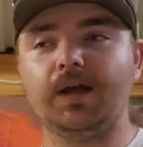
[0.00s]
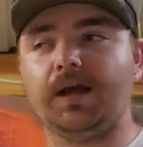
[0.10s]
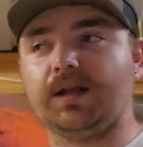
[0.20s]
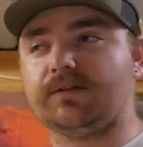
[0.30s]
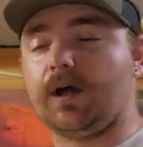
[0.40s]

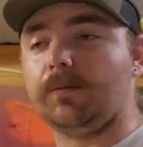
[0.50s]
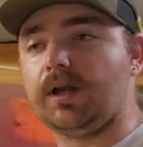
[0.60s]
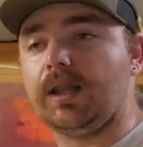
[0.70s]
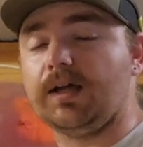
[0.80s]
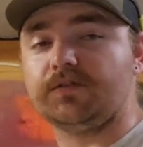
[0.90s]
and that's coming
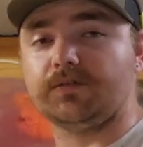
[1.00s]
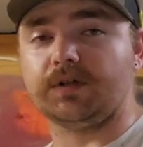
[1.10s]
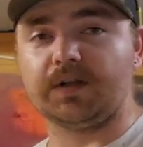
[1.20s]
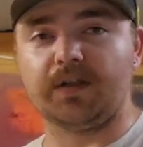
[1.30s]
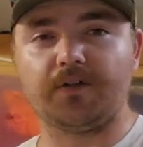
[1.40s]
a lot sooner
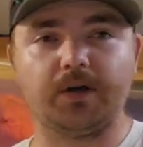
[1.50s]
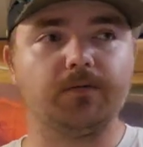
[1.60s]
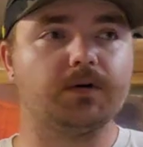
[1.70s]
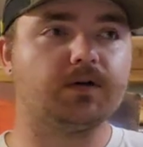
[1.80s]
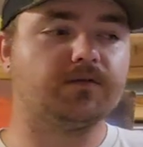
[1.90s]
than I thought it
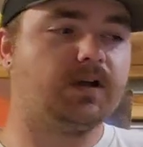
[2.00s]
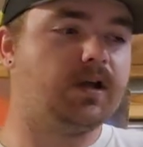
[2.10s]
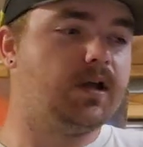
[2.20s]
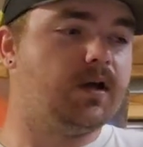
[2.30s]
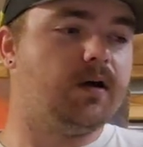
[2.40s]
would
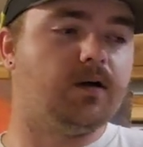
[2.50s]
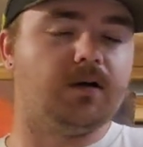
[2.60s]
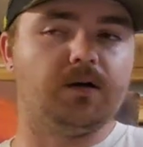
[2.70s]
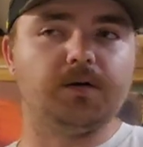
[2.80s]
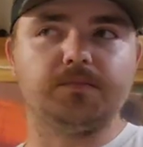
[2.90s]
have.
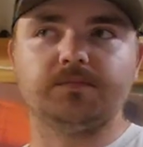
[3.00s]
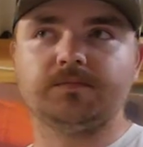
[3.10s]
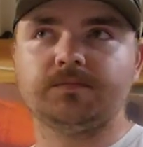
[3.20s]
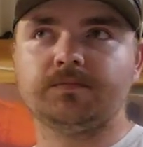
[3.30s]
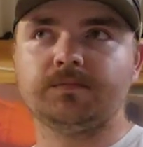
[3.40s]
Um,
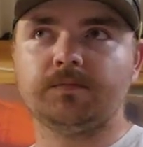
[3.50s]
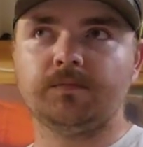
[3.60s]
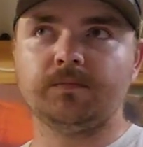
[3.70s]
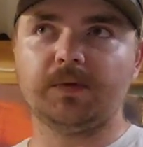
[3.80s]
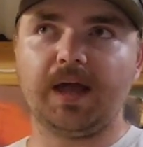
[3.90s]

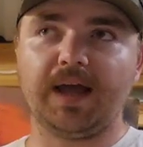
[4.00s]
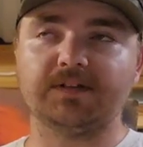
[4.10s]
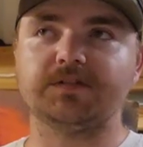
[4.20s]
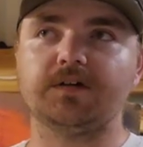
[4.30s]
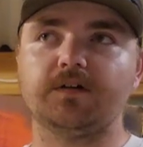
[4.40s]

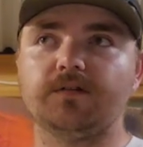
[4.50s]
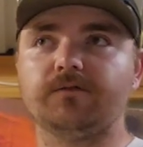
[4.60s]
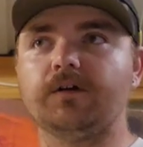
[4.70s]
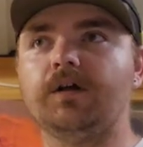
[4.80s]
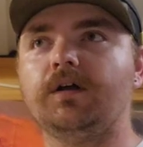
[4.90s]
as of
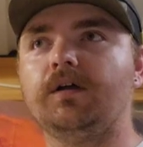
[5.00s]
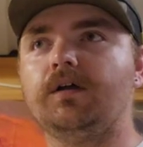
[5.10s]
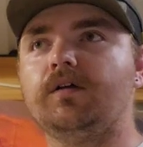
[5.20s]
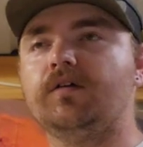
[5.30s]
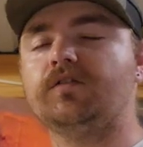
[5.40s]

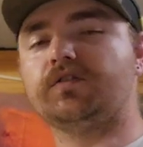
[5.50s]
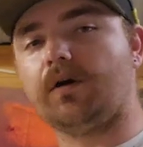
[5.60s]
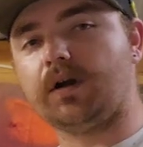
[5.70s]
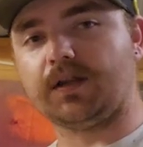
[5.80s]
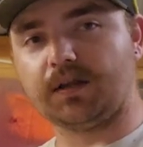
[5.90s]

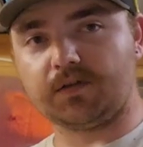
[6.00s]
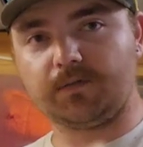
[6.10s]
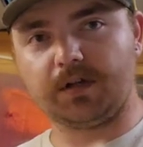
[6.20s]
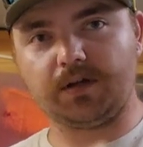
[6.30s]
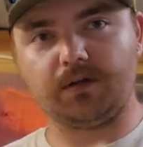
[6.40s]
starting this
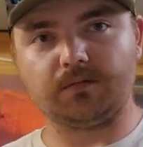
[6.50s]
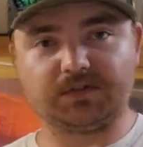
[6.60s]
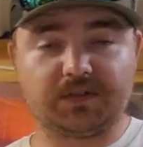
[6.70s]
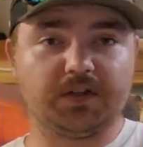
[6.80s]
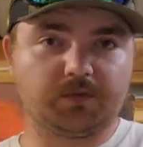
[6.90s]
video,
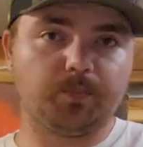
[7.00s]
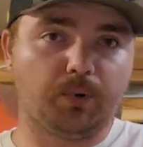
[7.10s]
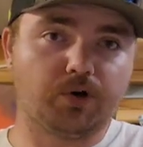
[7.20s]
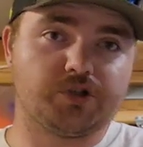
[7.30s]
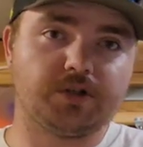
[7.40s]
this
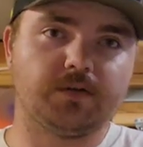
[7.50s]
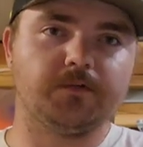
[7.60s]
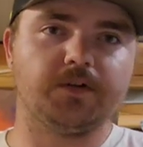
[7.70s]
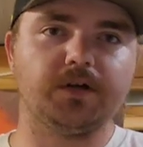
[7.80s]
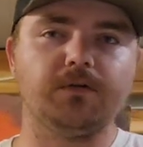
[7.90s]
portion of the
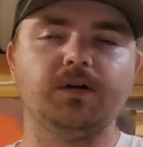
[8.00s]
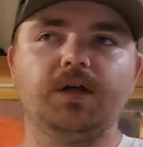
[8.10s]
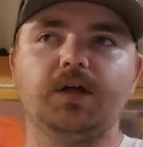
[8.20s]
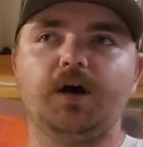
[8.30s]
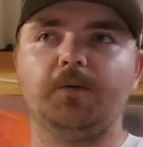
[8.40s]
video,
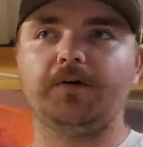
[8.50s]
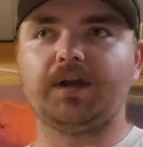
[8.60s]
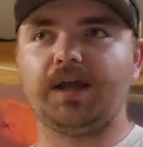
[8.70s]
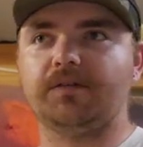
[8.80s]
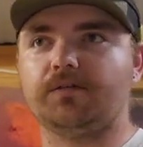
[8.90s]
I'm
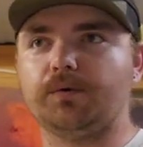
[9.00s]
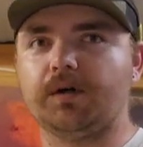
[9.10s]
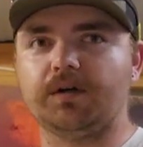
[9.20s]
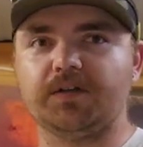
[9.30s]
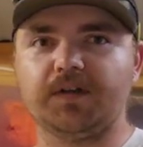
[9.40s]
already at
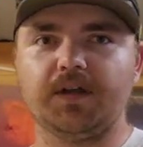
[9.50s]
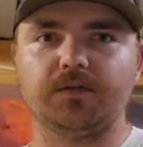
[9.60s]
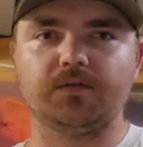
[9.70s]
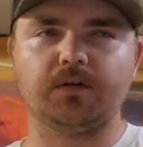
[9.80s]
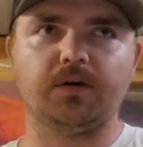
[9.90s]

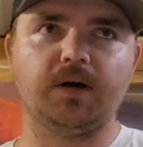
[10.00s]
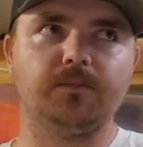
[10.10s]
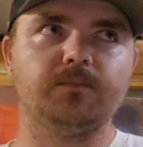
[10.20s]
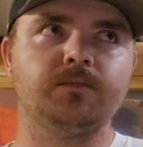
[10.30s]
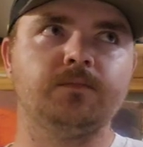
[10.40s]
210, so I'm
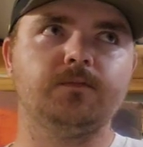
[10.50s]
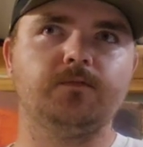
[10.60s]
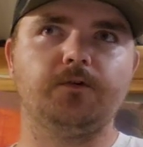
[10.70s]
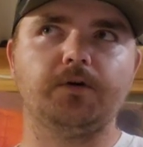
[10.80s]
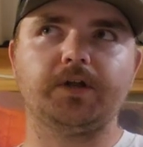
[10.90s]
um,
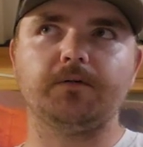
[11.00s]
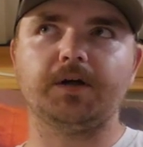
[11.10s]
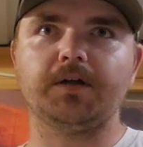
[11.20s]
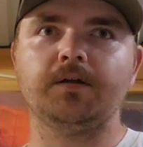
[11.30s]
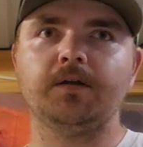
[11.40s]
40
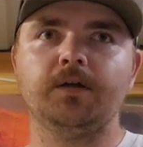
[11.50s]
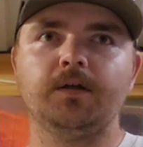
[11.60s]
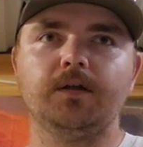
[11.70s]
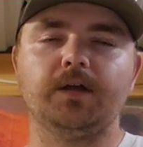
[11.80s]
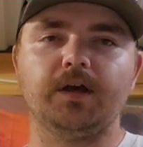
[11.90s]
away.
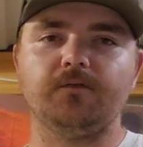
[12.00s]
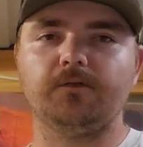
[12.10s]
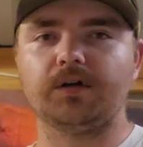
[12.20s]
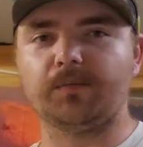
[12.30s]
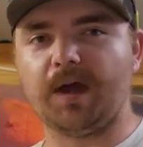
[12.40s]
Yeah,
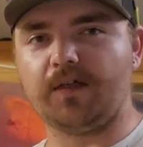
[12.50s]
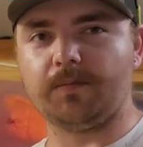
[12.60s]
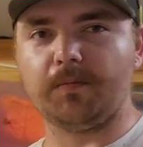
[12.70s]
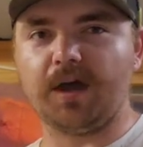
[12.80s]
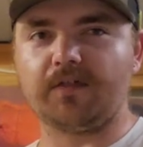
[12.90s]
40, math
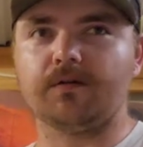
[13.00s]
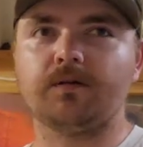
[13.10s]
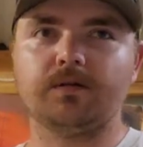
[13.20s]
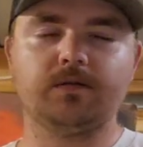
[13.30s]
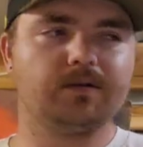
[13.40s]
be mathing.
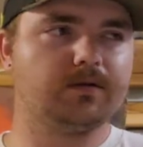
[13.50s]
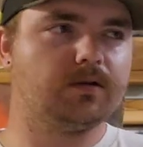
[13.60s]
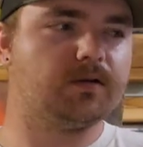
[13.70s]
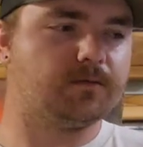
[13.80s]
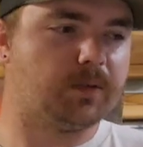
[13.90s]

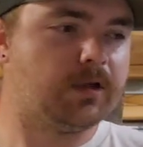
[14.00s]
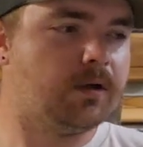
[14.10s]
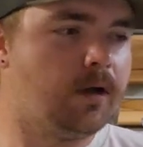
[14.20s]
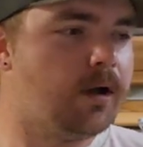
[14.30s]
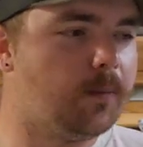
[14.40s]
Good for me.
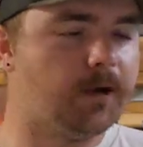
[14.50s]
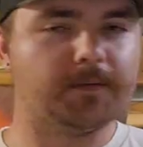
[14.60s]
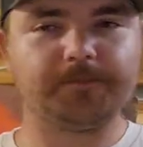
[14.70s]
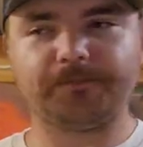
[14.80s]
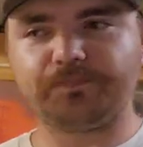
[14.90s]
But